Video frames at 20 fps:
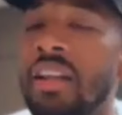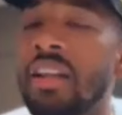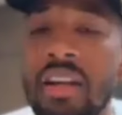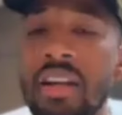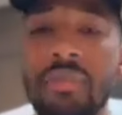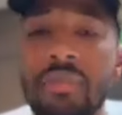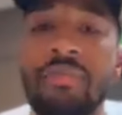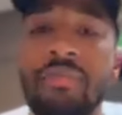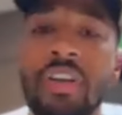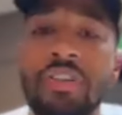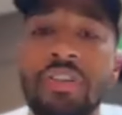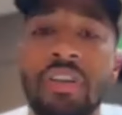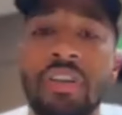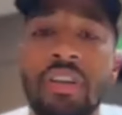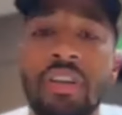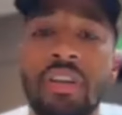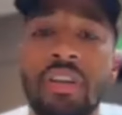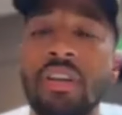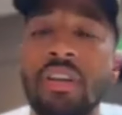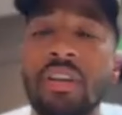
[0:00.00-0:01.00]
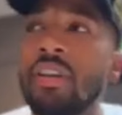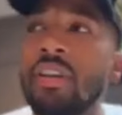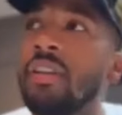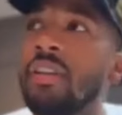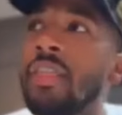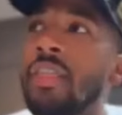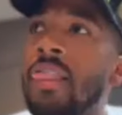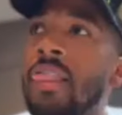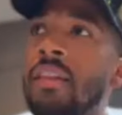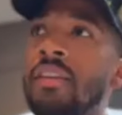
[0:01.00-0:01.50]
I love the vision.
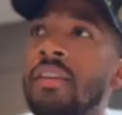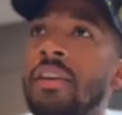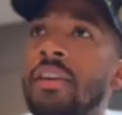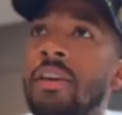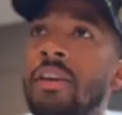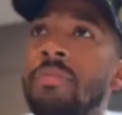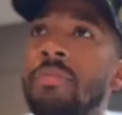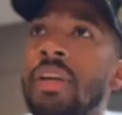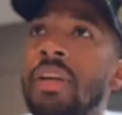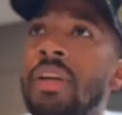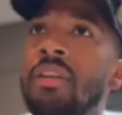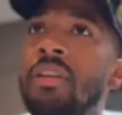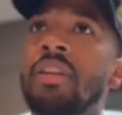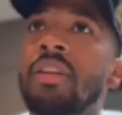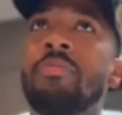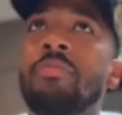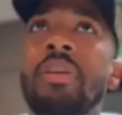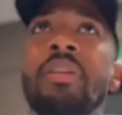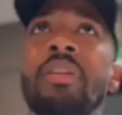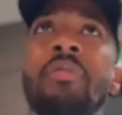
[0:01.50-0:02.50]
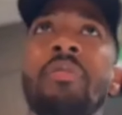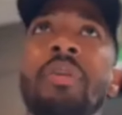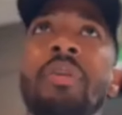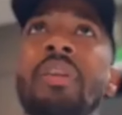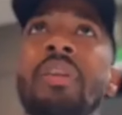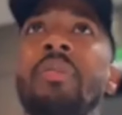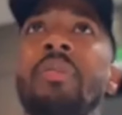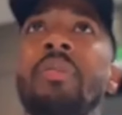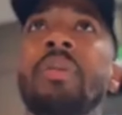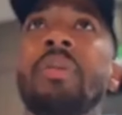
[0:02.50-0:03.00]
You know what I
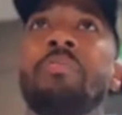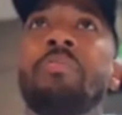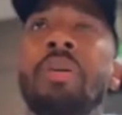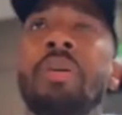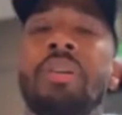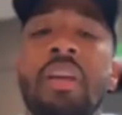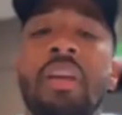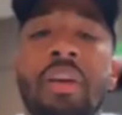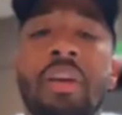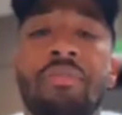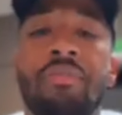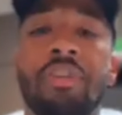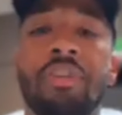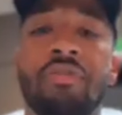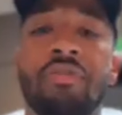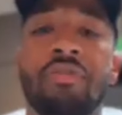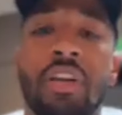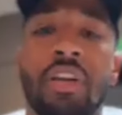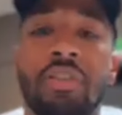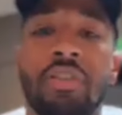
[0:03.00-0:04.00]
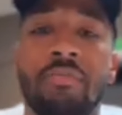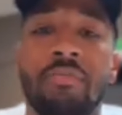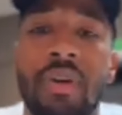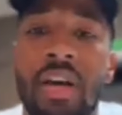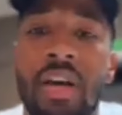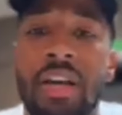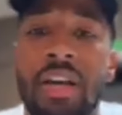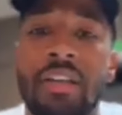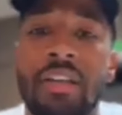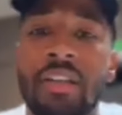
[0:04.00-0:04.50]
mean? Let me put the infrastructure
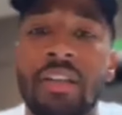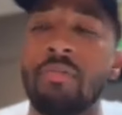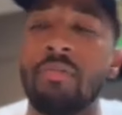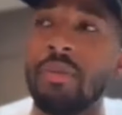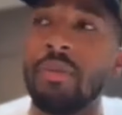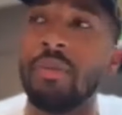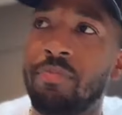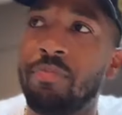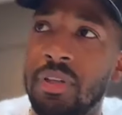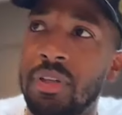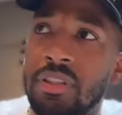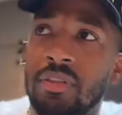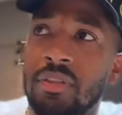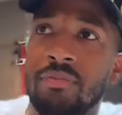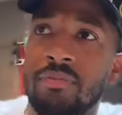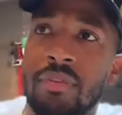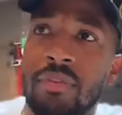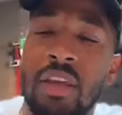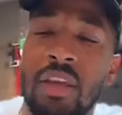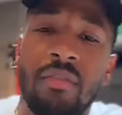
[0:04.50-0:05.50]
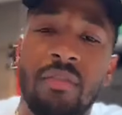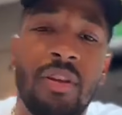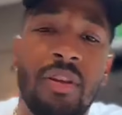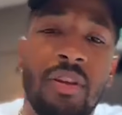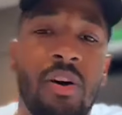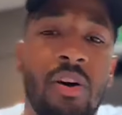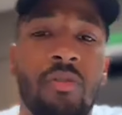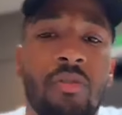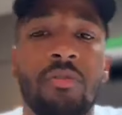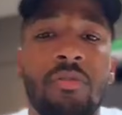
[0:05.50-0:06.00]
behind it. Let me put some.
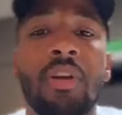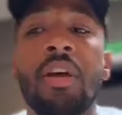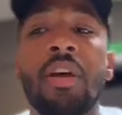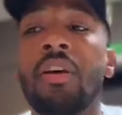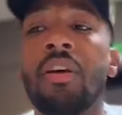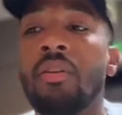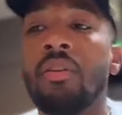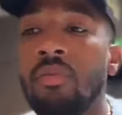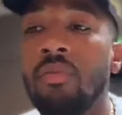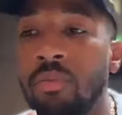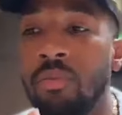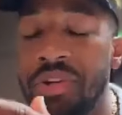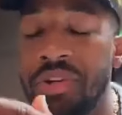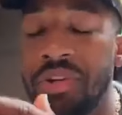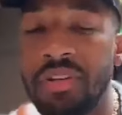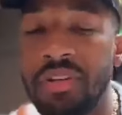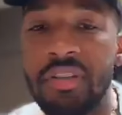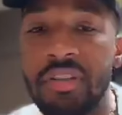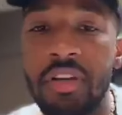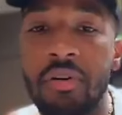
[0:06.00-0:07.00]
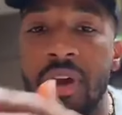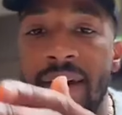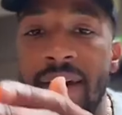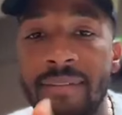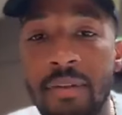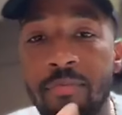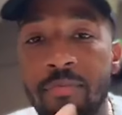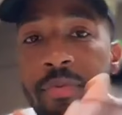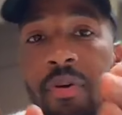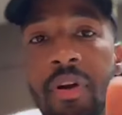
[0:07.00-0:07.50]
No, we still
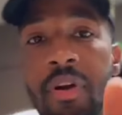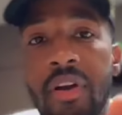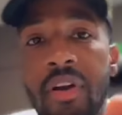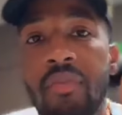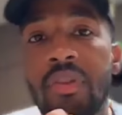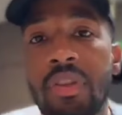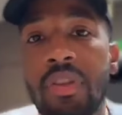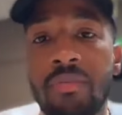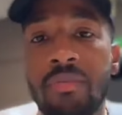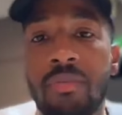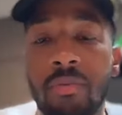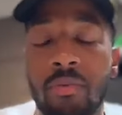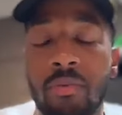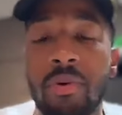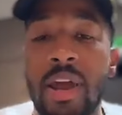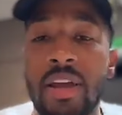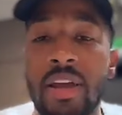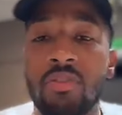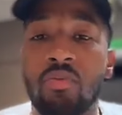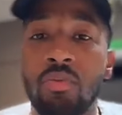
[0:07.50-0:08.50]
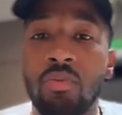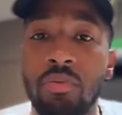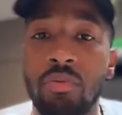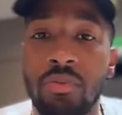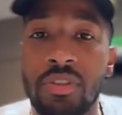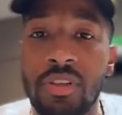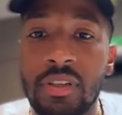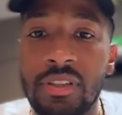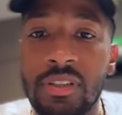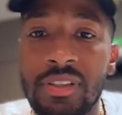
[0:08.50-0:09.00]
have to build everything from
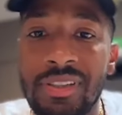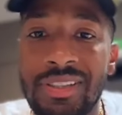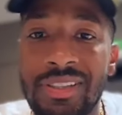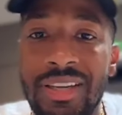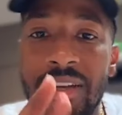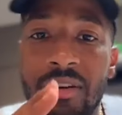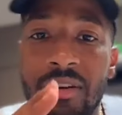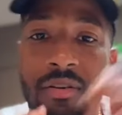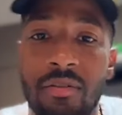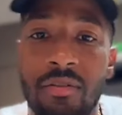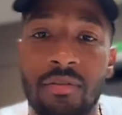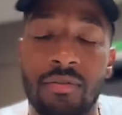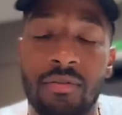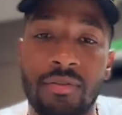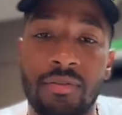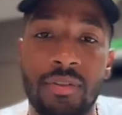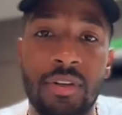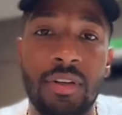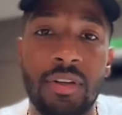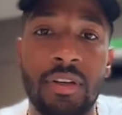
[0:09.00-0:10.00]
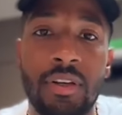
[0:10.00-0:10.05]
grassroots still.